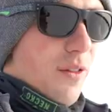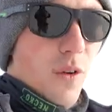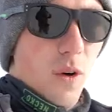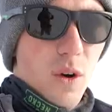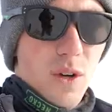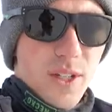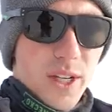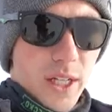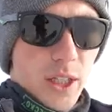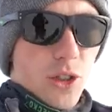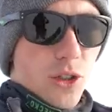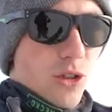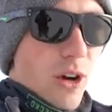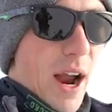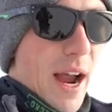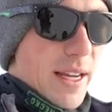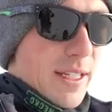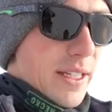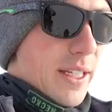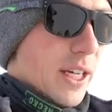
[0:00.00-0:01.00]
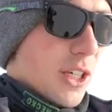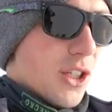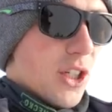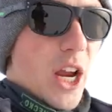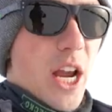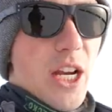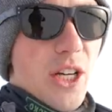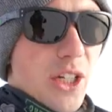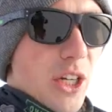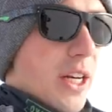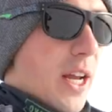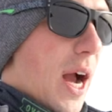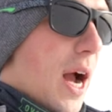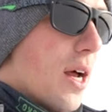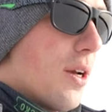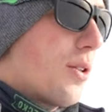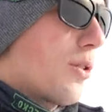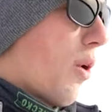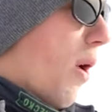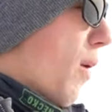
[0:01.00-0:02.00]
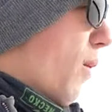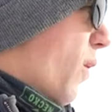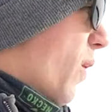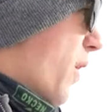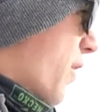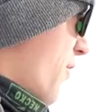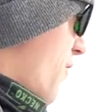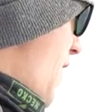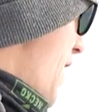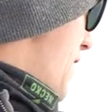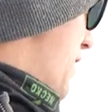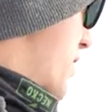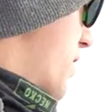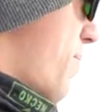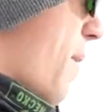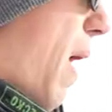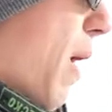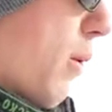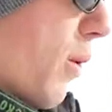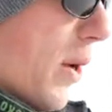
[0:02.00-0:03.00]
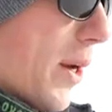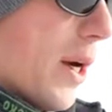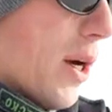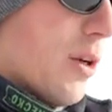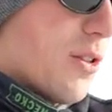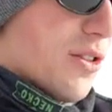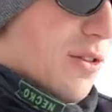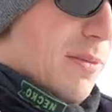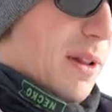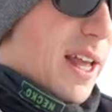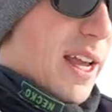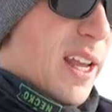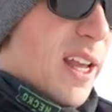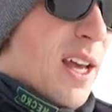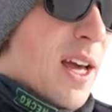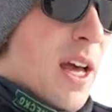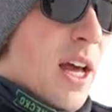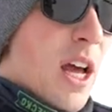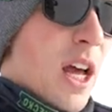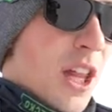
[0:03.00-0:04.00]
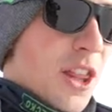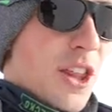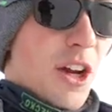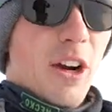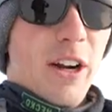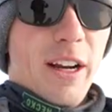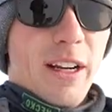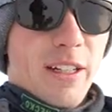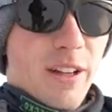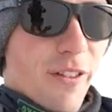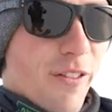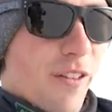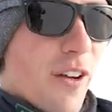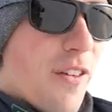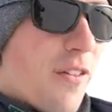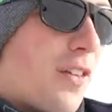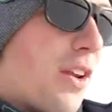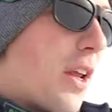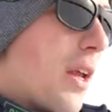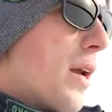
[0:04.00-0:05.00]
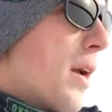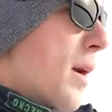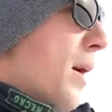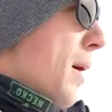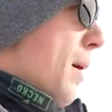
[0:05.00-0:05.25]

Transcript: for is like a drastic change in contour. I wanna find a spot where it goes from like 30 to 50